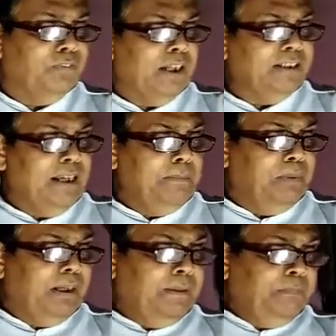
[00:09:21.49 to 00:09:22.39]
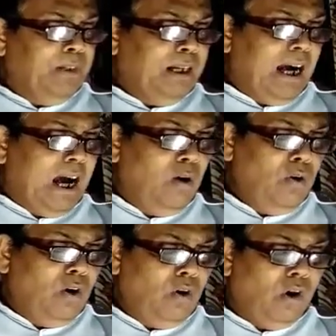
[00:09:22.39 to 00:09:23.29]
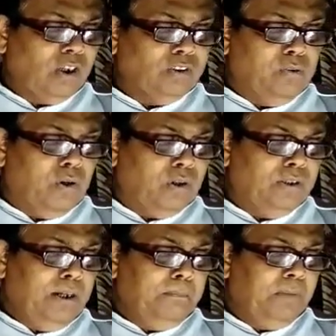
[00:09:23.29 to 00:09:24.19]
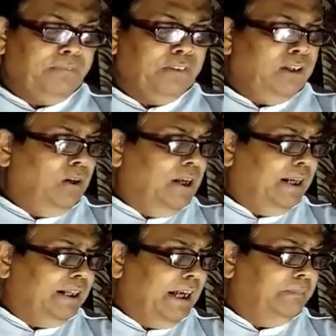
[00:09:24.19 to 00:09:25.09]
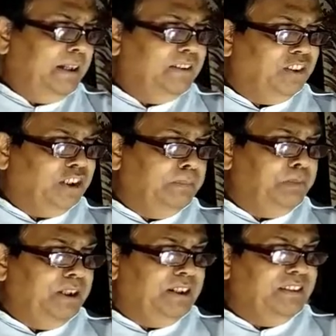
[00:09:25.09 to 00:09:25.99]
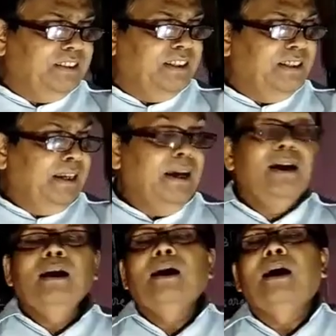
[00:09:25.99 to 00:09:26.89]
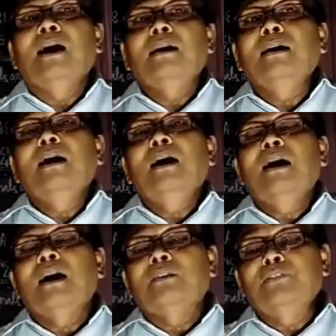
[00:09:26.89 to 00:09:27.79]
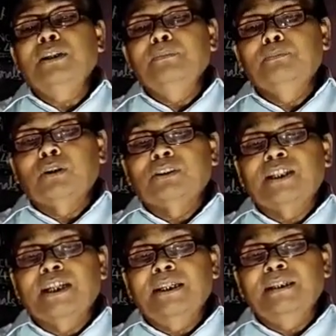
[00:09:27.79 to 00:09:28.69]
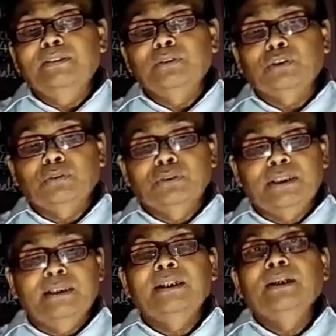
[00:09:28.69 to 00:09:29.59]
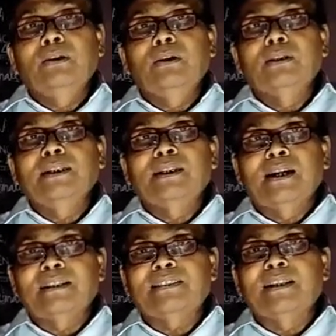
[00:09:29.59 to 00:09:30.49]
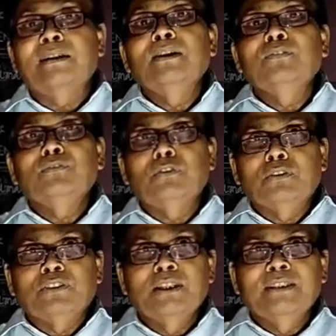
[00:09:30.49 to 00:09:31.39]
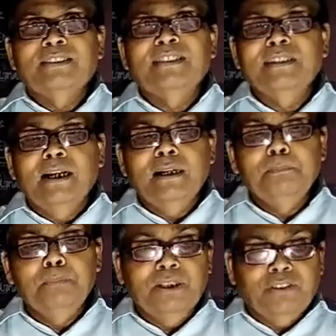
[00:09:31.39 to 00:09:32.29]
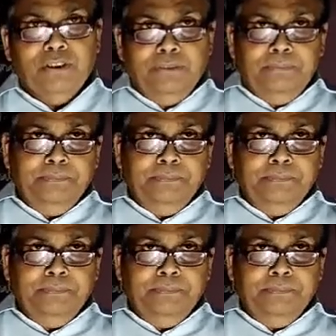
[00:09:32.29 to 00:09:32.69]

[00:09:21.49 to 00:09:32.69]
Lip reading: For example, cow, horse, goat, buffalo, camel, sheep, etc. are herbivore. They used to eat only grass and fruits. See the picture.